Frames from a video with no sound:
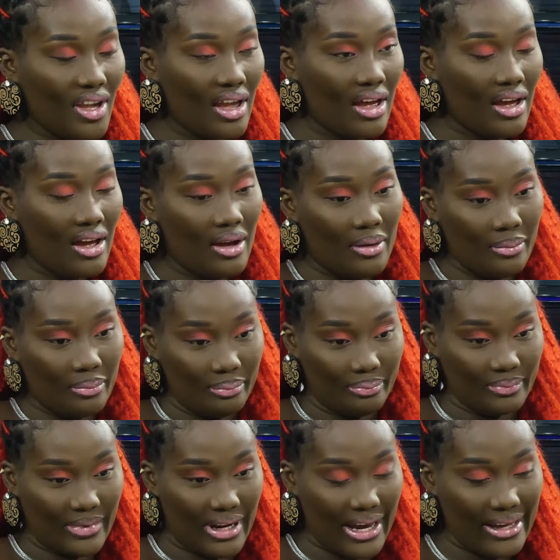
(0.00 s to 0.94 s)

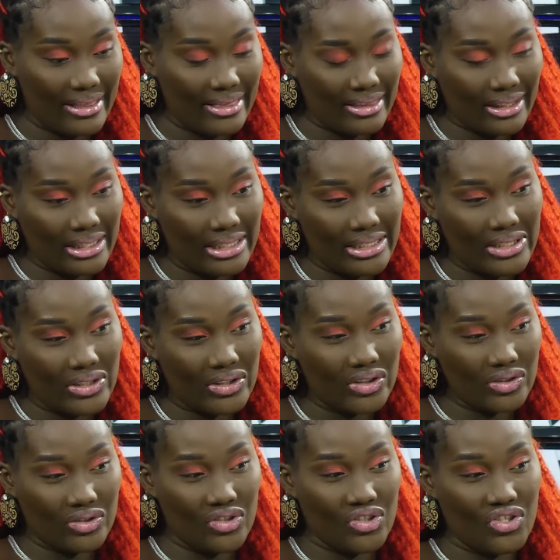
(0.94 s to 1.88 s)
I think
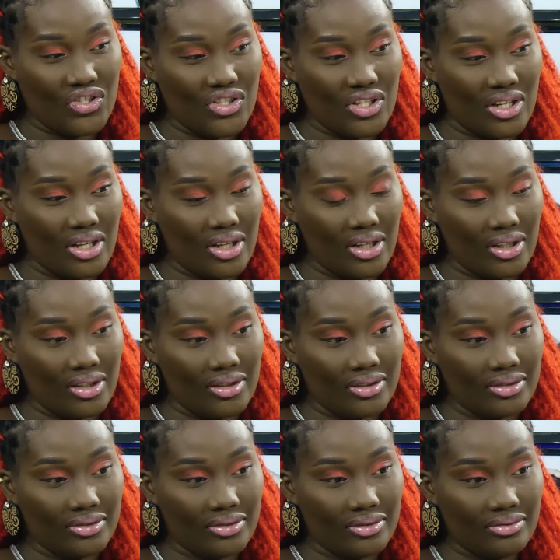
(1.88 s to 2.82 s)
she
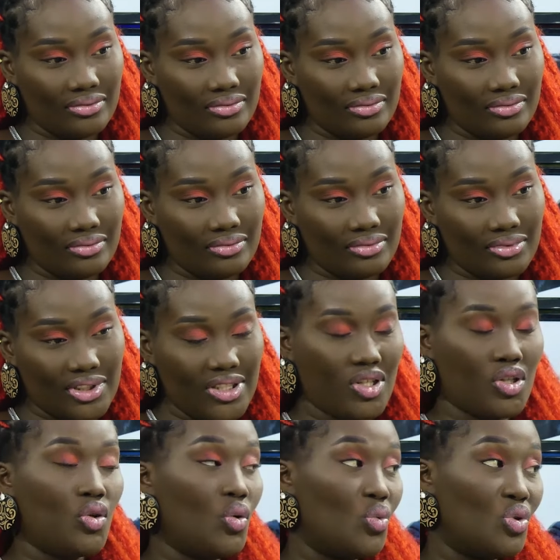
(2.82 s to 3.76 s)
don't know